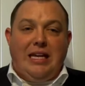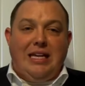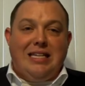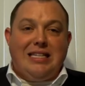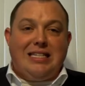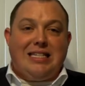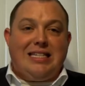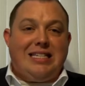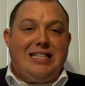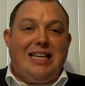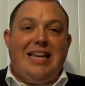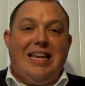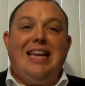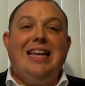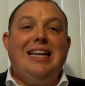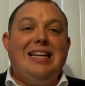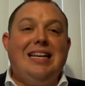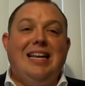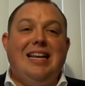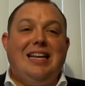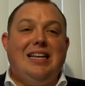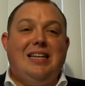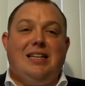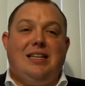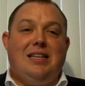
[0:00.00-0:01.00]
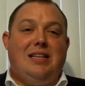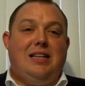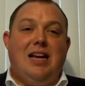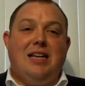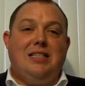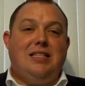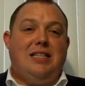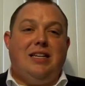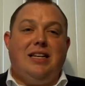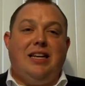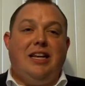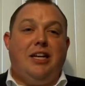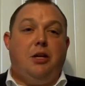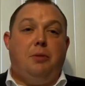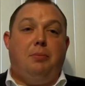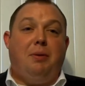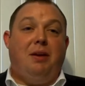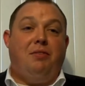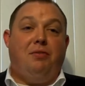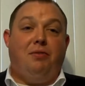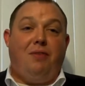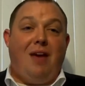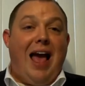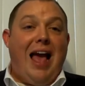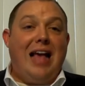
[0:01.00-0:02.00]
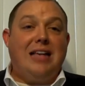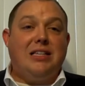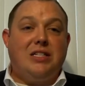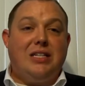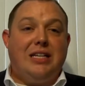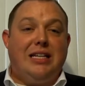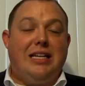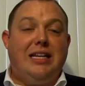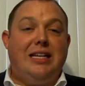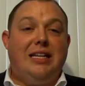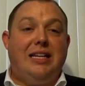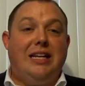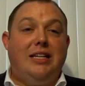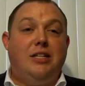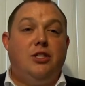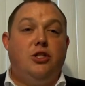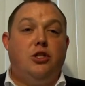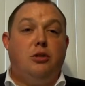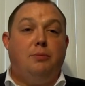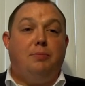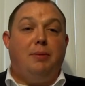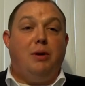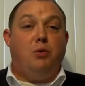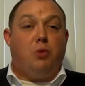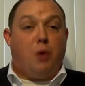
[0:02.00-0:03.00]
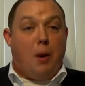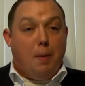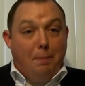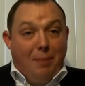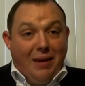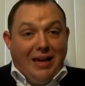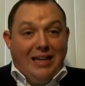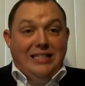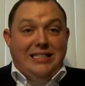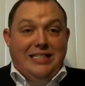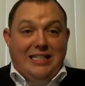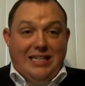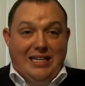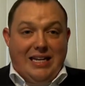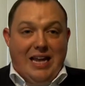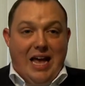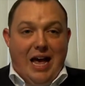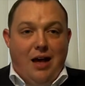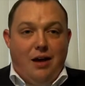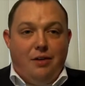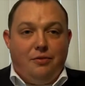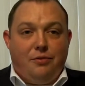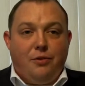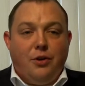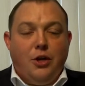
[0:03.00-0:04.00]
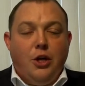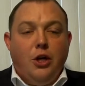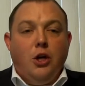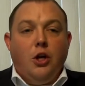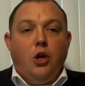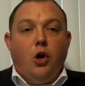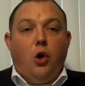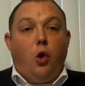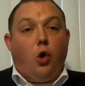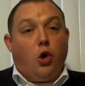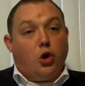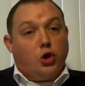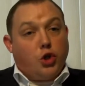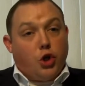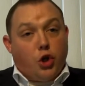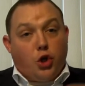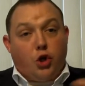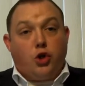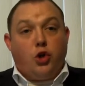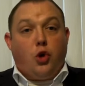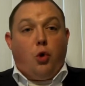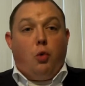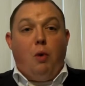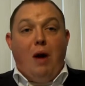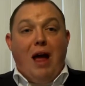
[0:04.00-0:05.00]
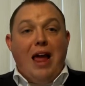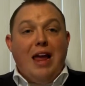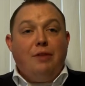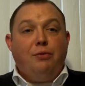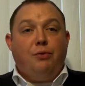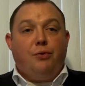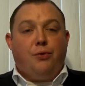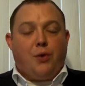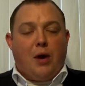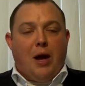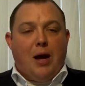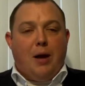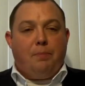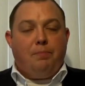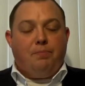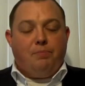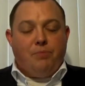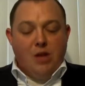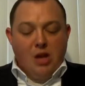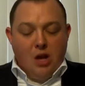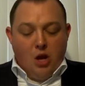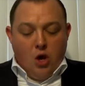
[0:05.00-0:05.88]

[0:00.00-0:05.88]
Sin doesn't need to be fasted, it needs to be repented of or turned away from.